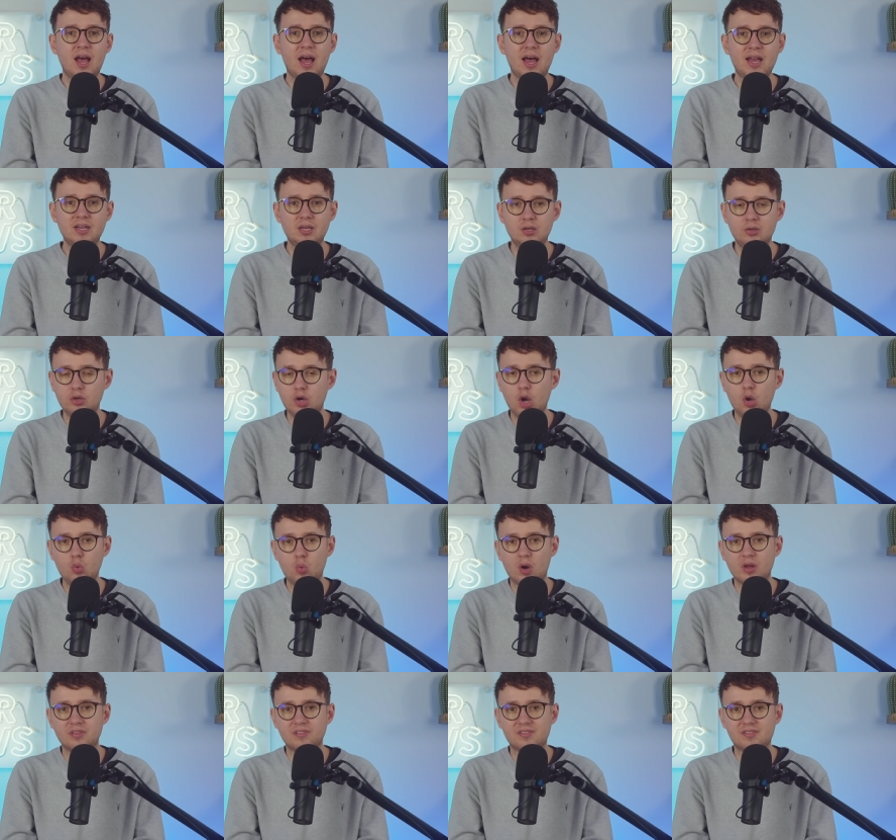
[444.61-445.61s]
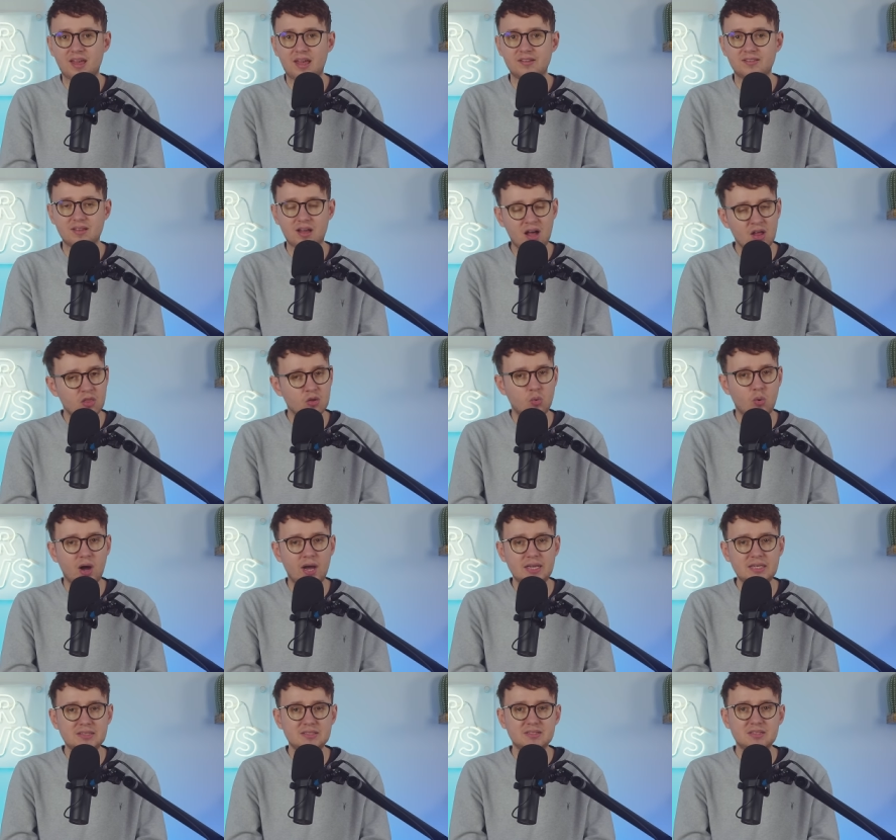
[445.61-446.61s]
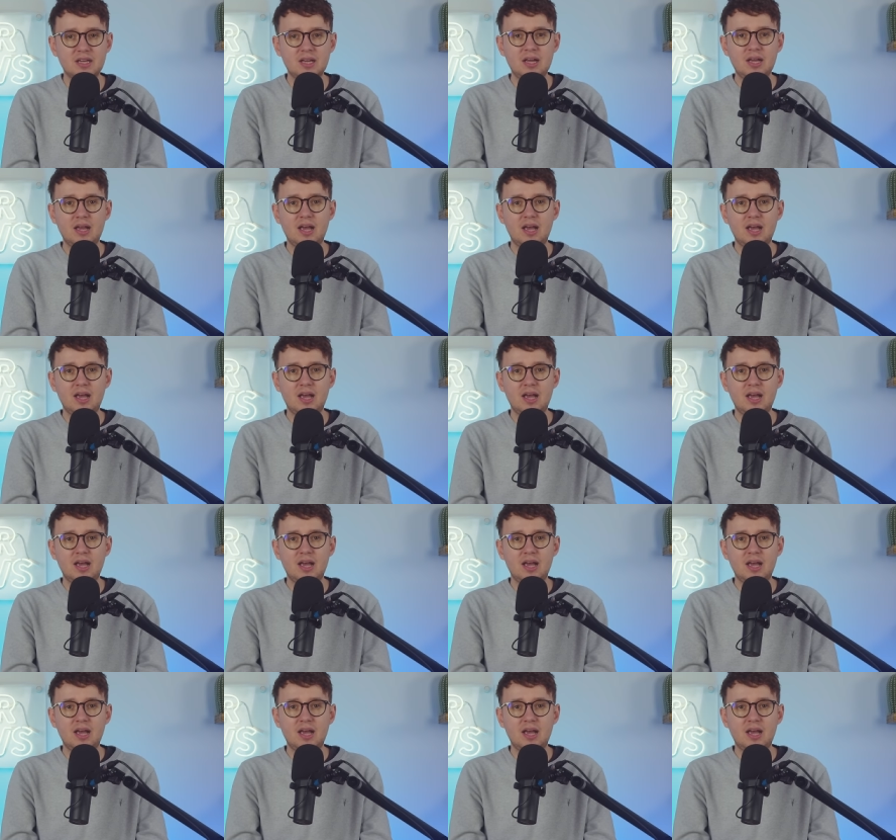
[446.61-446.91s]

and no one says otherwise,